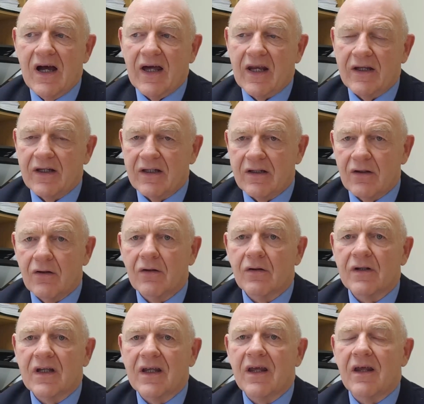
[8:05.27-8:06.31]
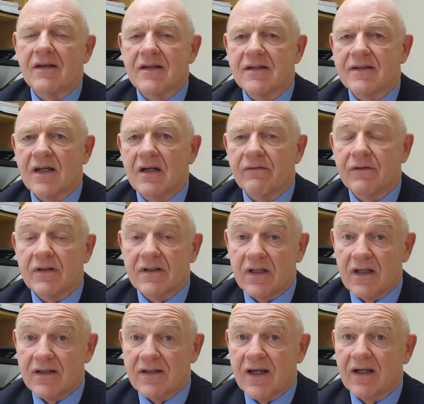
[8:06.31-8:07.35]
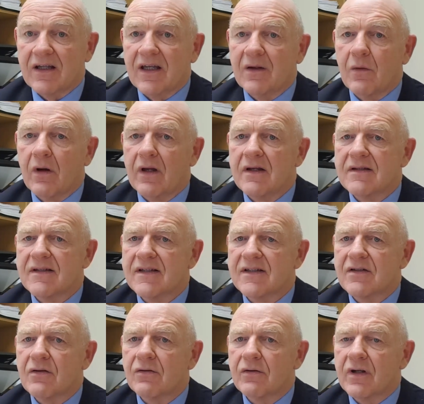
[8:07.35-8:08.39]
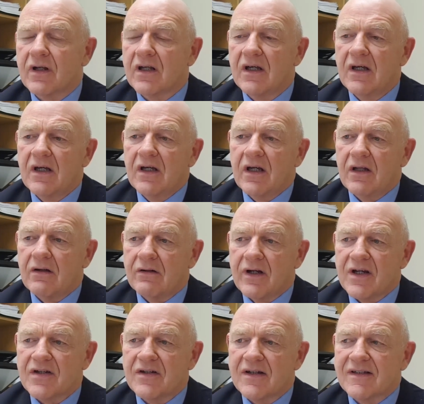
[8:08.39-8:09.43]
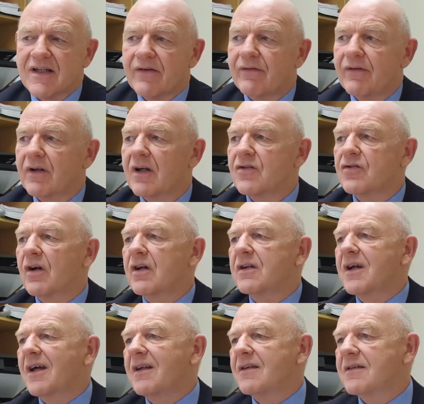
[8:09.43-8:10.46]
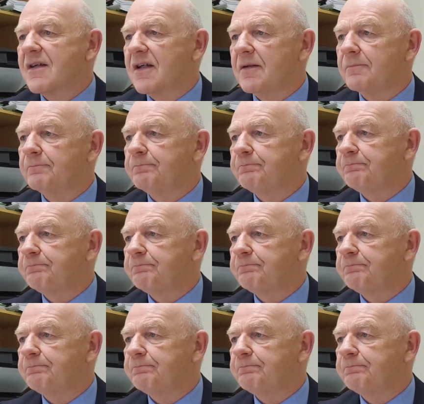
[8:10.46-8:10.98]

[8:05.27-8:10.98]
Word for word: and I need to look at the case itself to see exactly what is the story in relation to severing a joint tenancy.